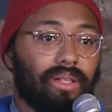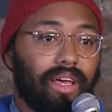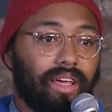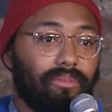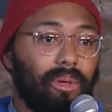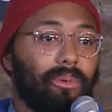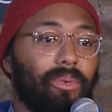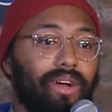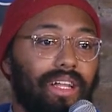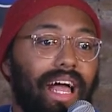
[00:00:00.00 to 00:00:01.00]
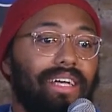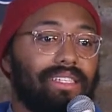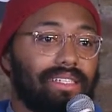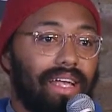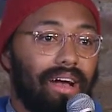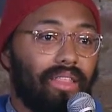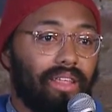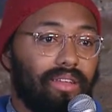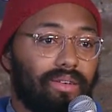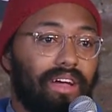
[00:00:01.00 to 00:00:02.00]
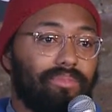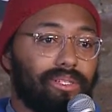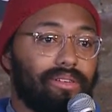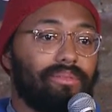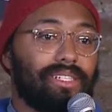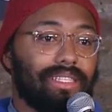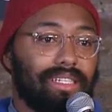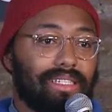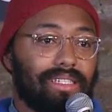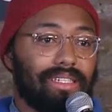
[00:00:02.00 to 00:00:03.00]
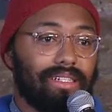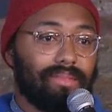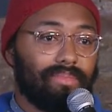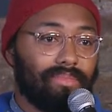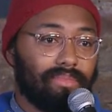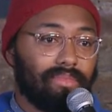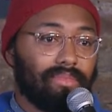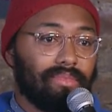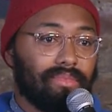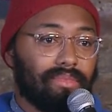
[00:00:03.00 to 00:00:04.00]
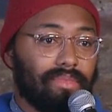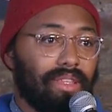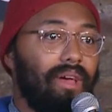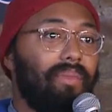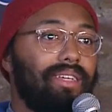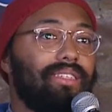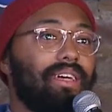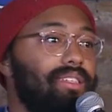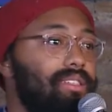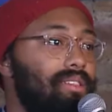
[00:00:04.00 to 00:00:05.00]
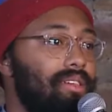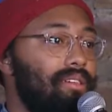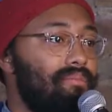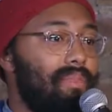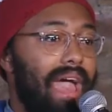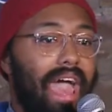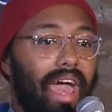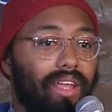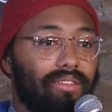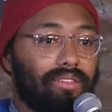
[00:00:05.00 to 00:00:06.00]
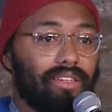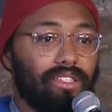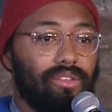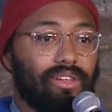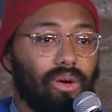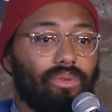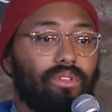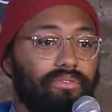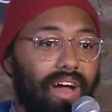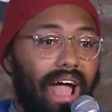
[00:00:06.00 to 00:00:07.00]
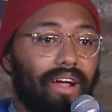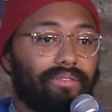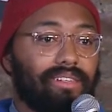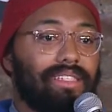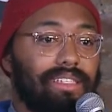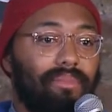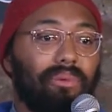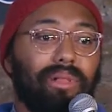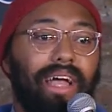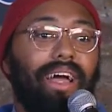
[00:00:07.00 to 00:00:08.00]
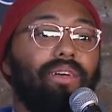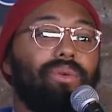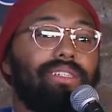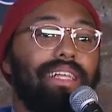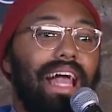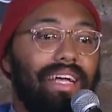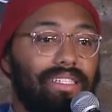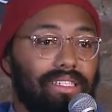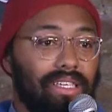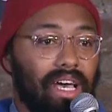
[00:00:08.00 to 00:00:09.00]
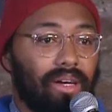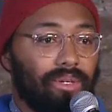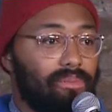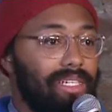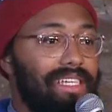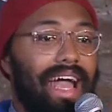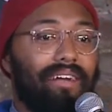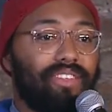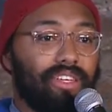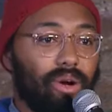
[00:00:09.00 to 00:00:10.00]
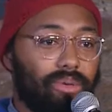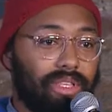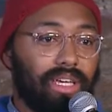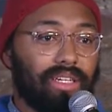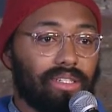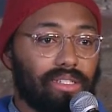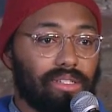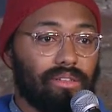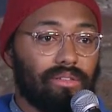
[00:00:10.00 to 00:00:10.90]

like, people wear glasses now that don't have prescription lenses in them. And that makes us mad, because you didn't go through the fire. For instance, I'm a black guy that wears glasses, which means I have to know things.